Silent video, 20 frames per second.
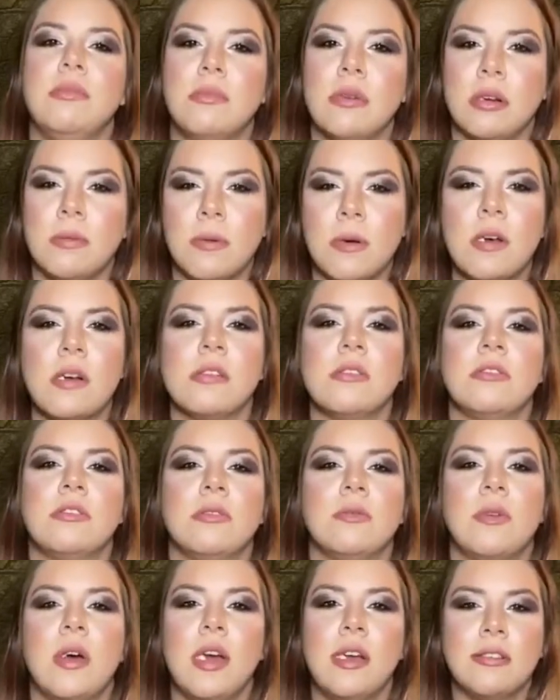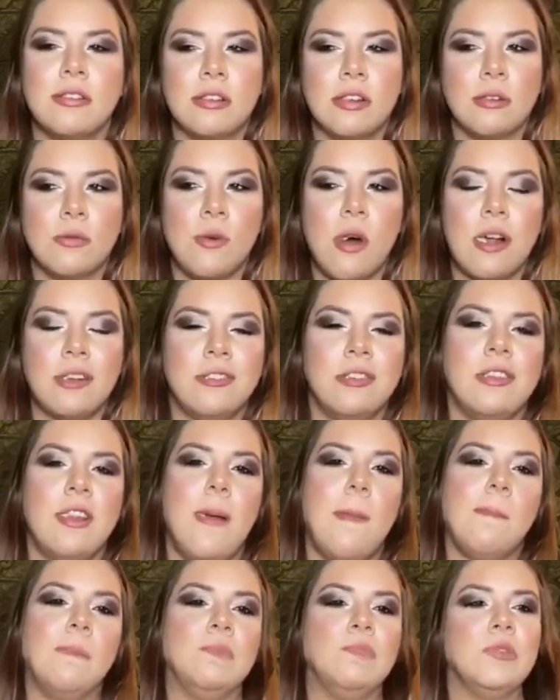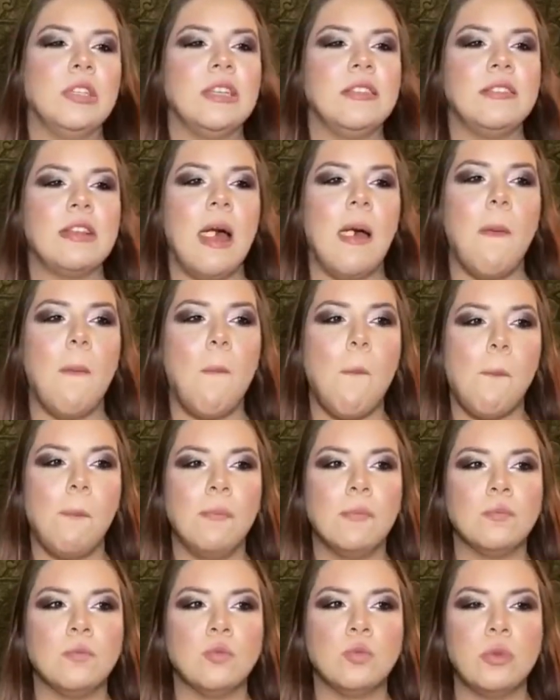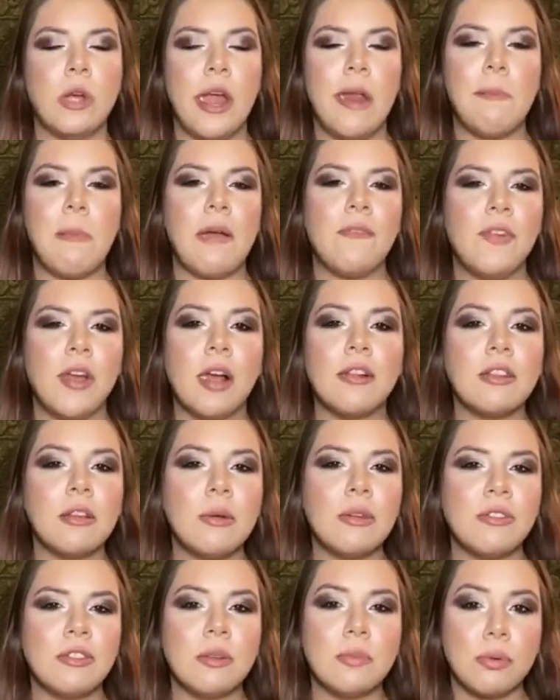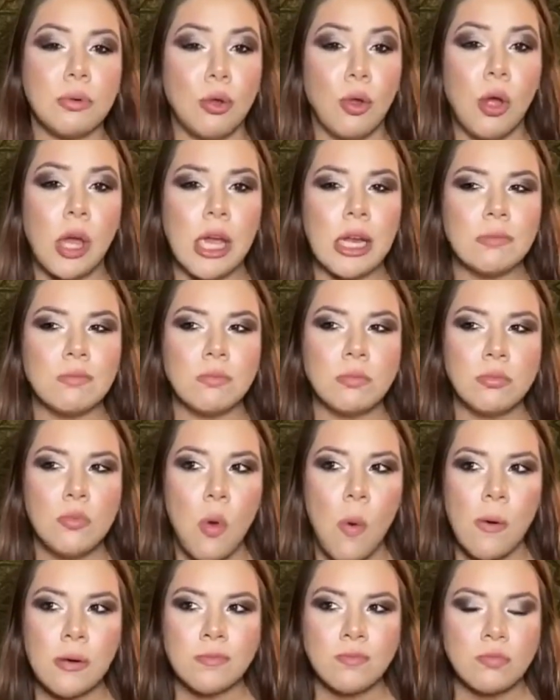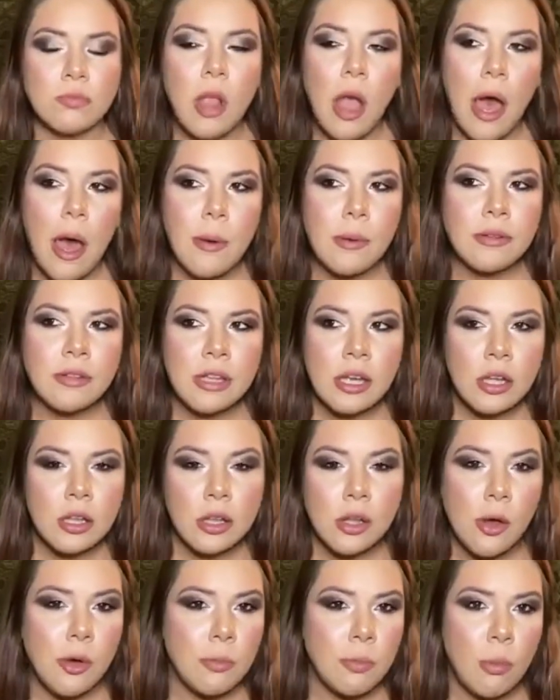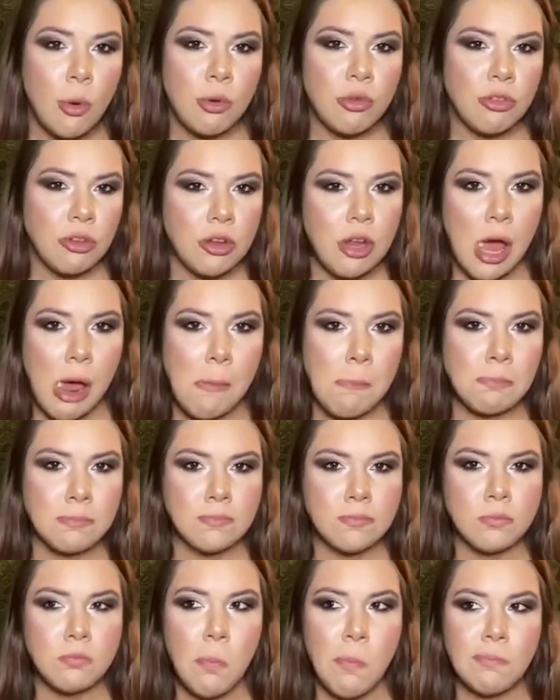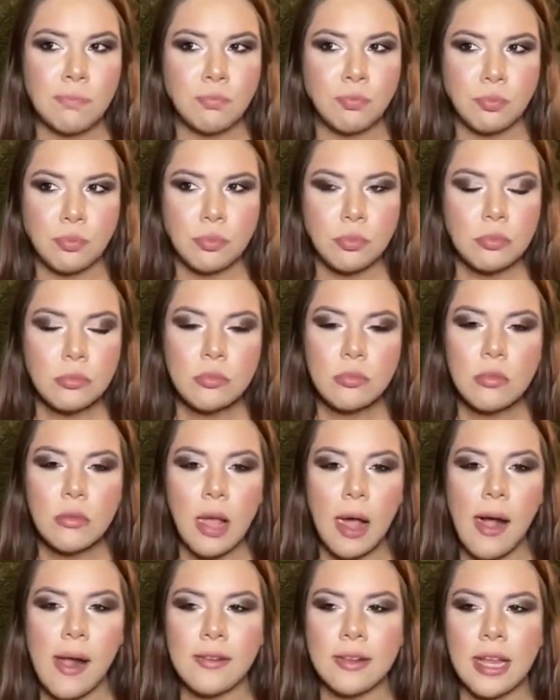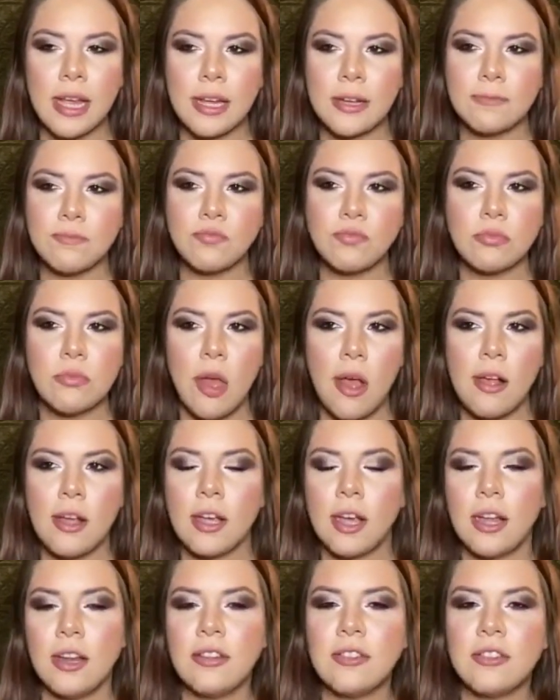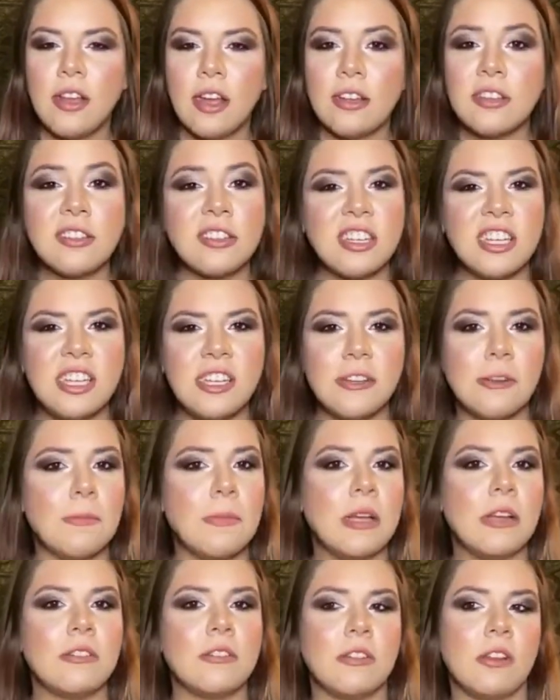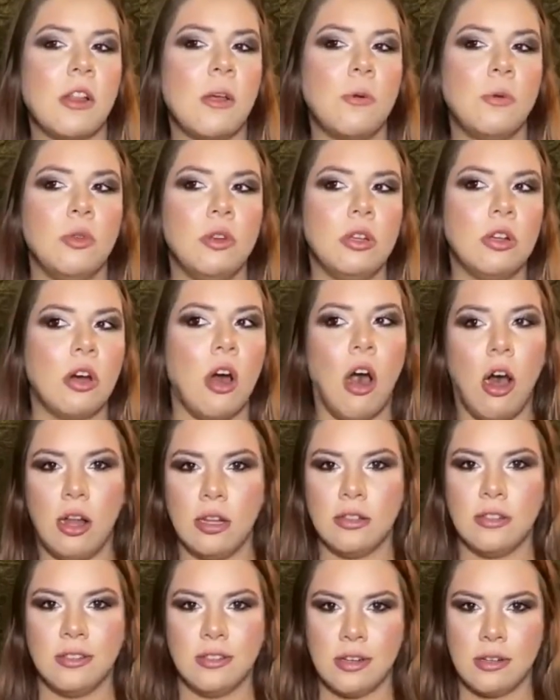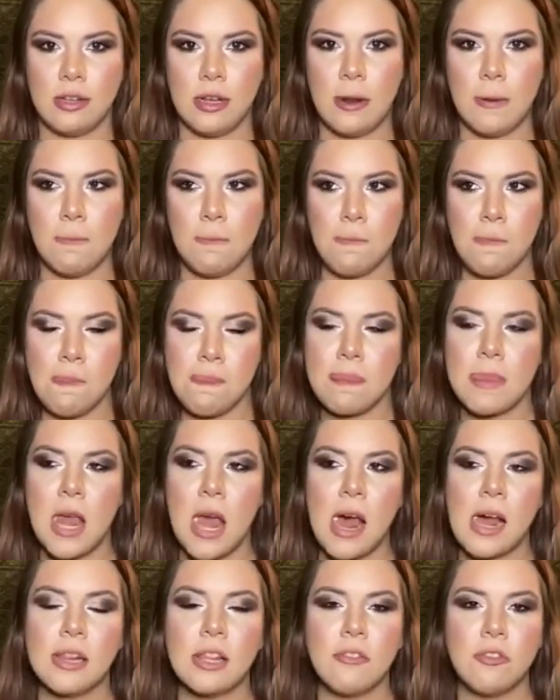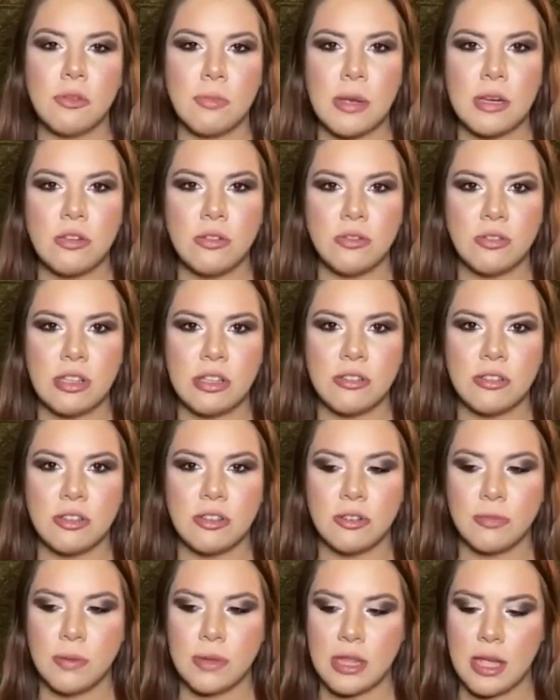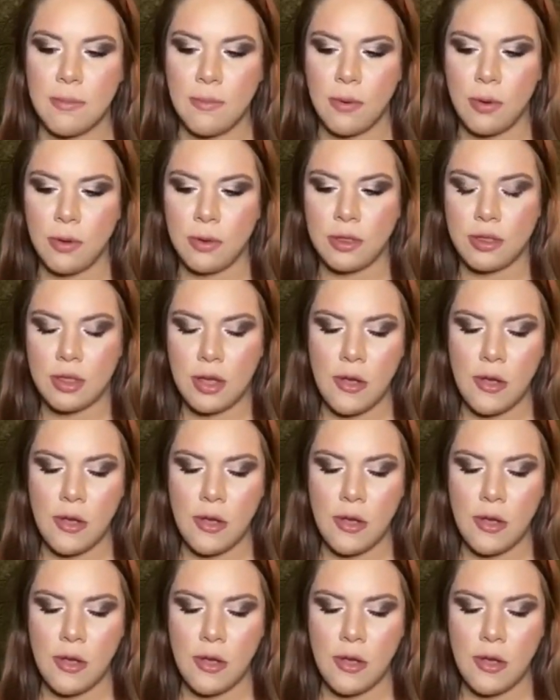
mukbangs and why I started watching them, is that when my fiance was deployed, I was like alone most of the time. And like, kind of sucks to eat your meals alone constantly. Yeah, I live with my two sisters, but they both